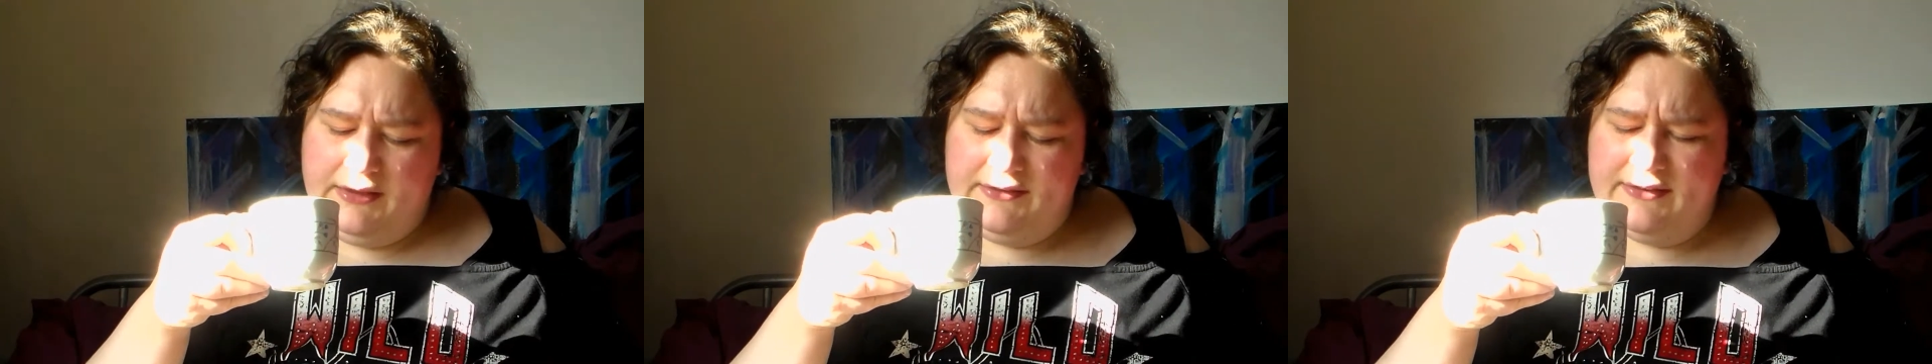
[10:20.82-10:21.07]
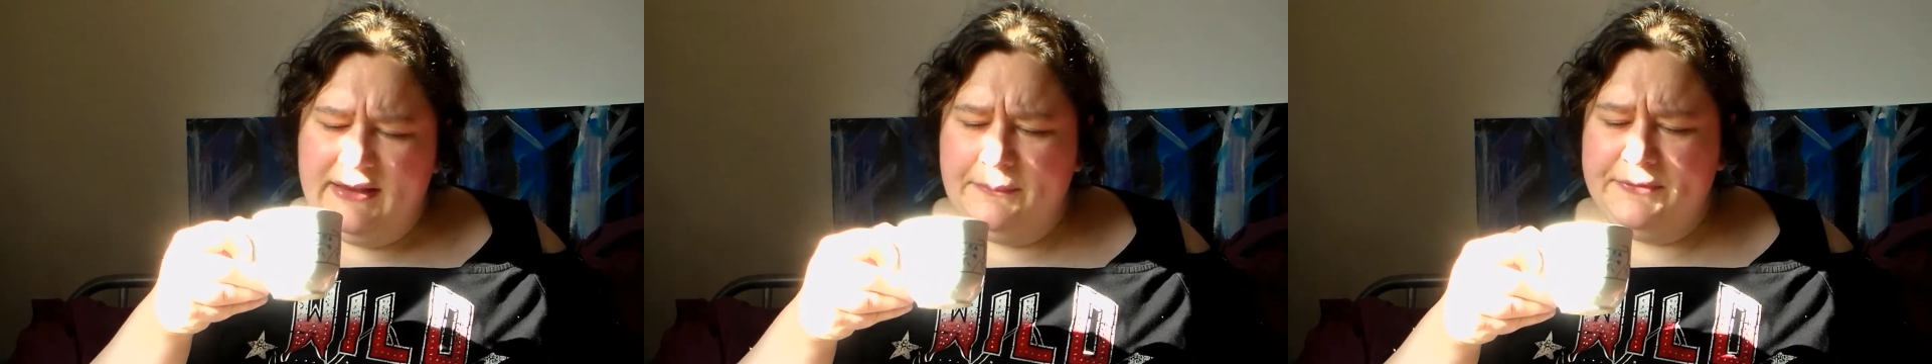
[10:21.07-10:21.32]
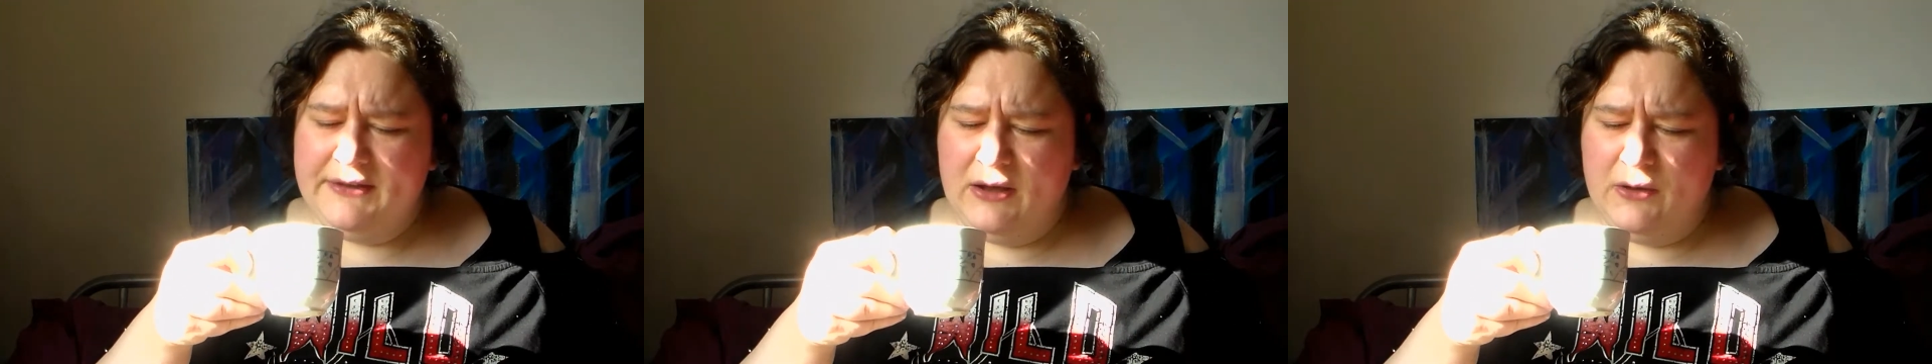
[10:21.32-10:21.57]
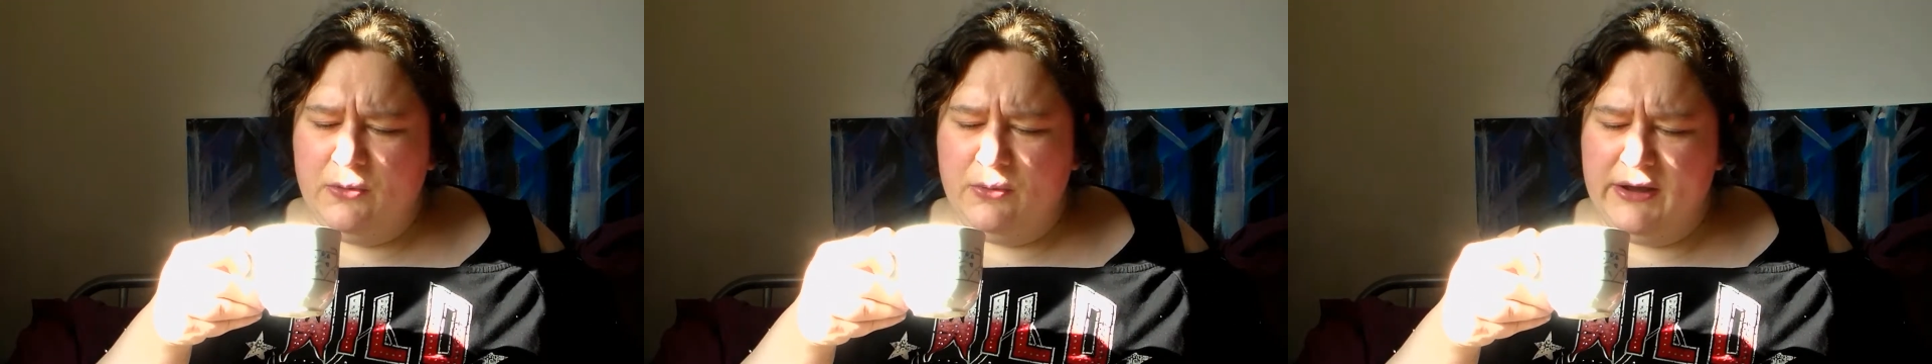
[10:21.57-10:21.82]
It slips
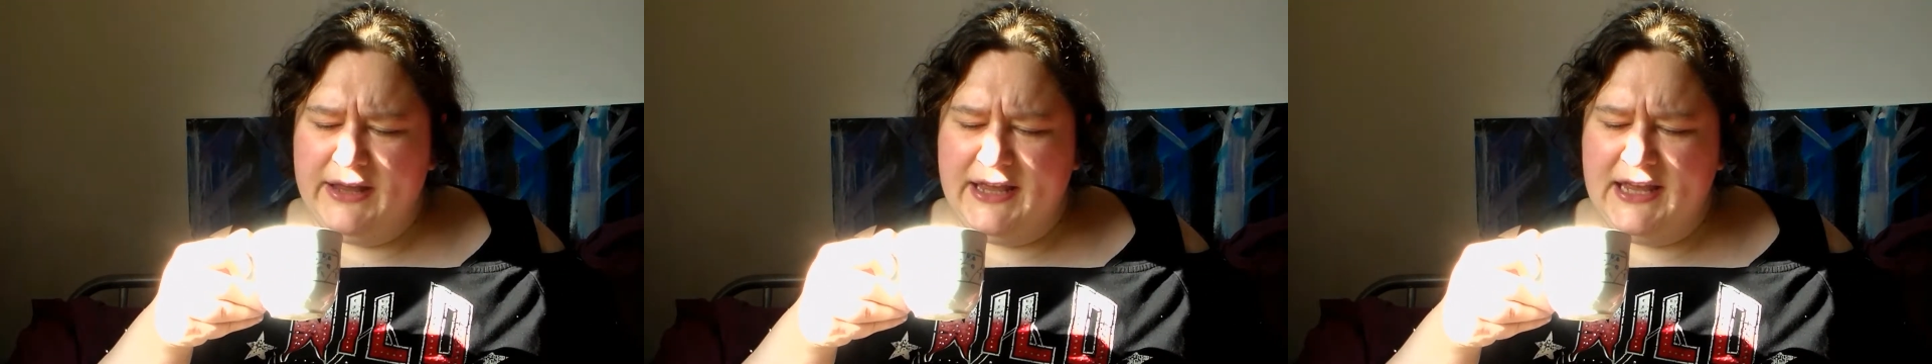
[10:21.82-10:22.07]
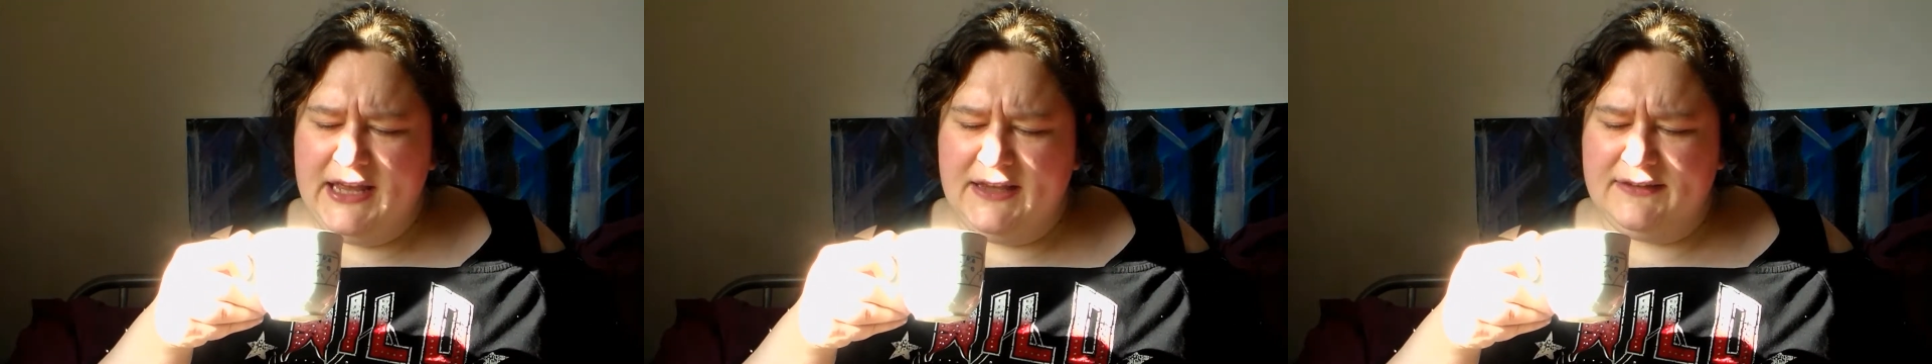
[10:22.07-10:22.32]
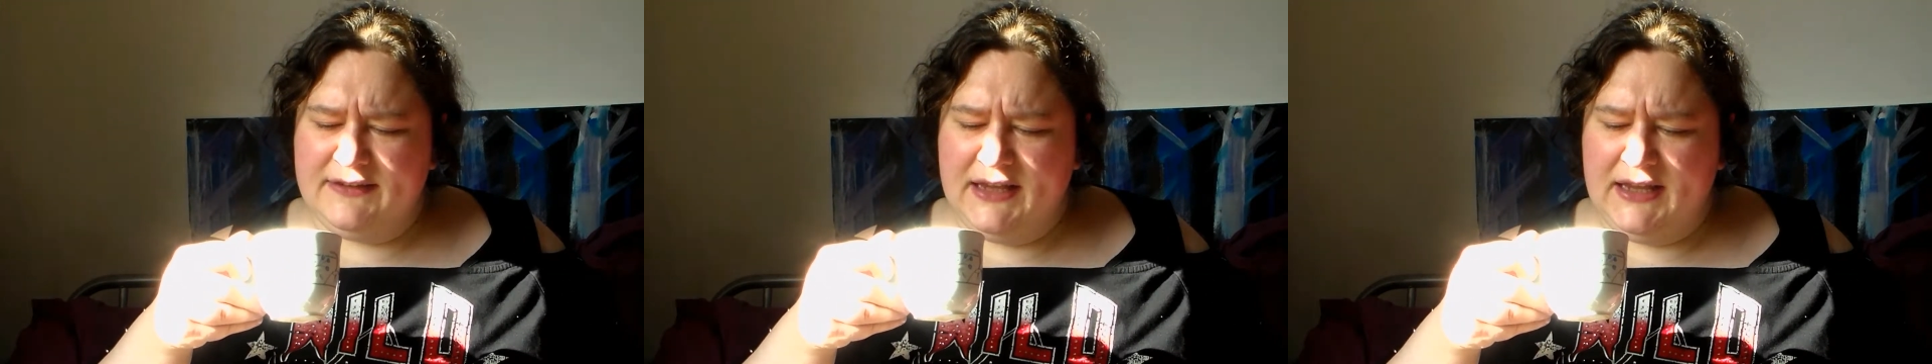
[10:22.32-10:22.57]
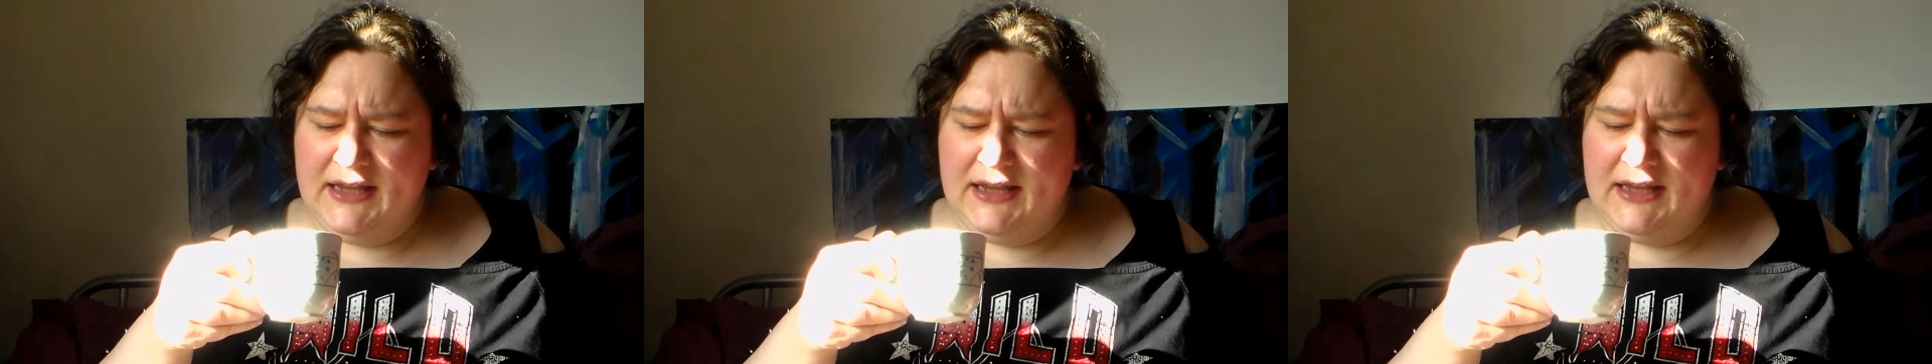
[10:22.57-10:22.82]
down quite
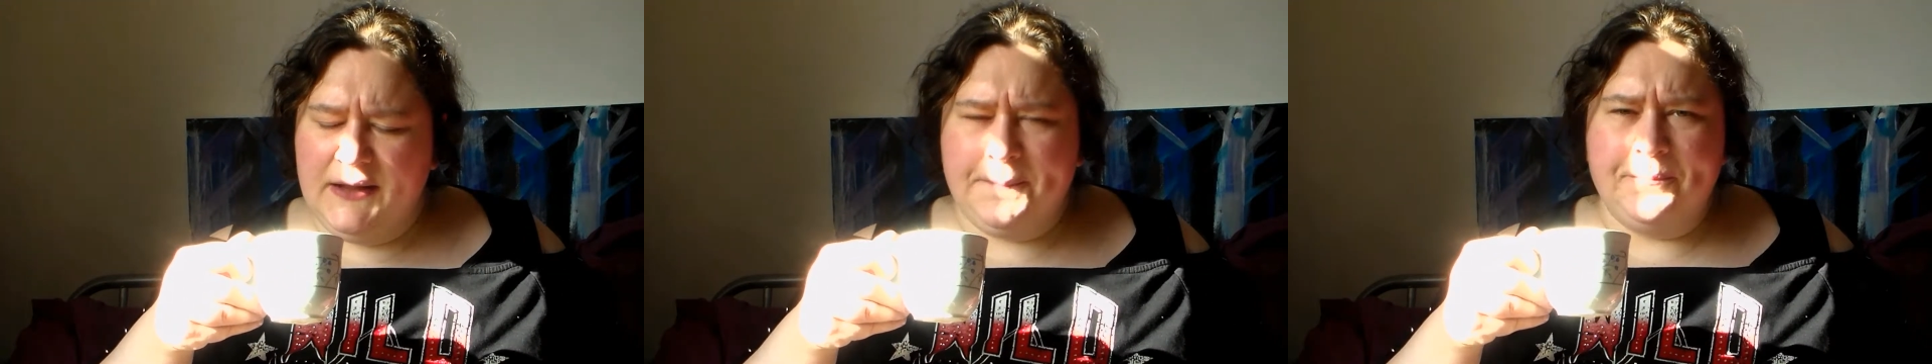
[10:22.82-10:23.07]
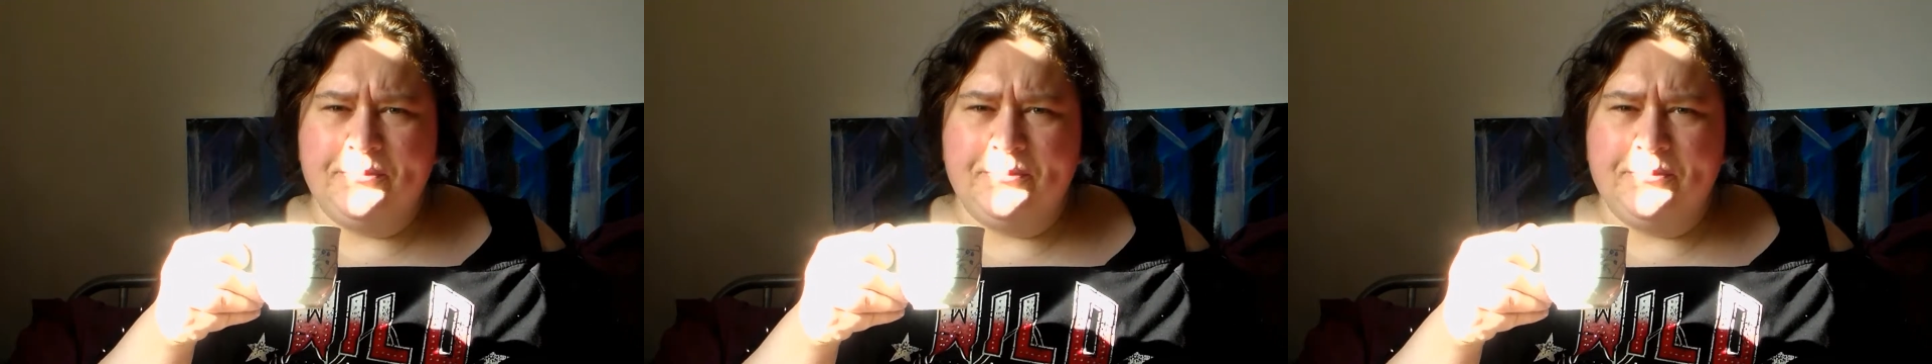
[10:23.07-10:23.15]
easy.